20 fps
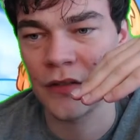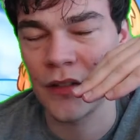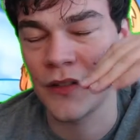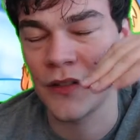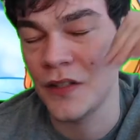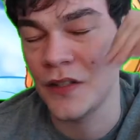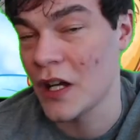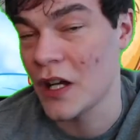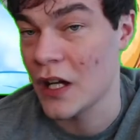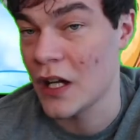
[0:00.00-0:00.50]
Is
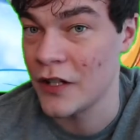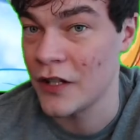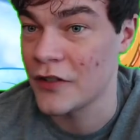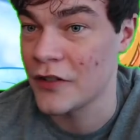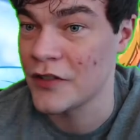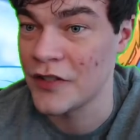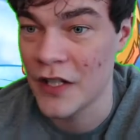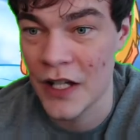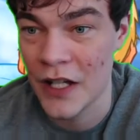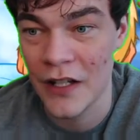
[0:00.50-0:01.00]
he higher
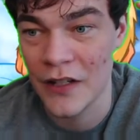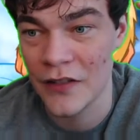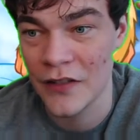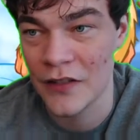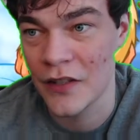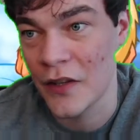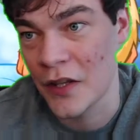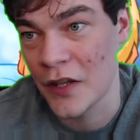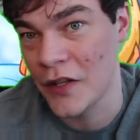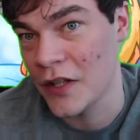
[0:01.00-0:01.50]
status
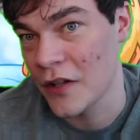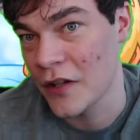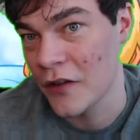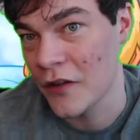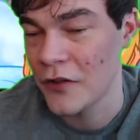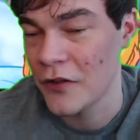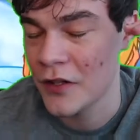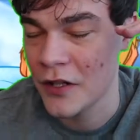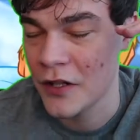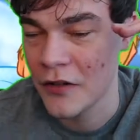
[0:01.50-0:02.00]
than the
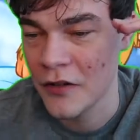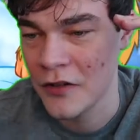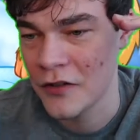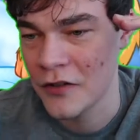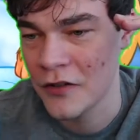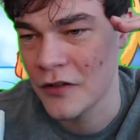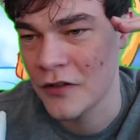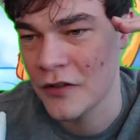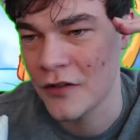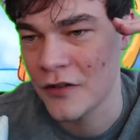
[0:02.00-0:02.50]
other
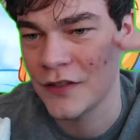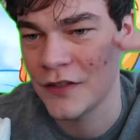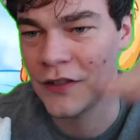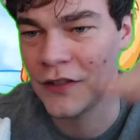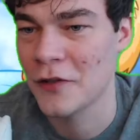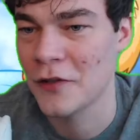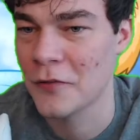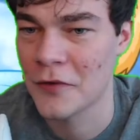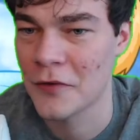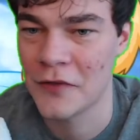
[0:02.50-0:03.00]
character? Is he
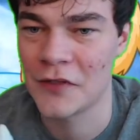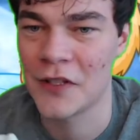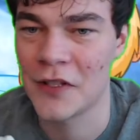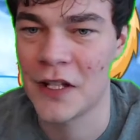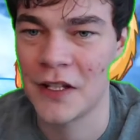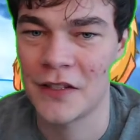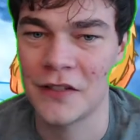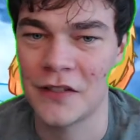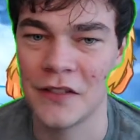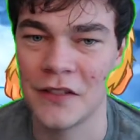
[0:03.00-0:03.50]
lower
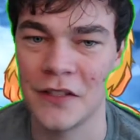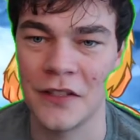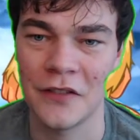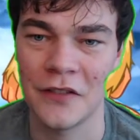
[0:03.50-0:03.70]
status than the other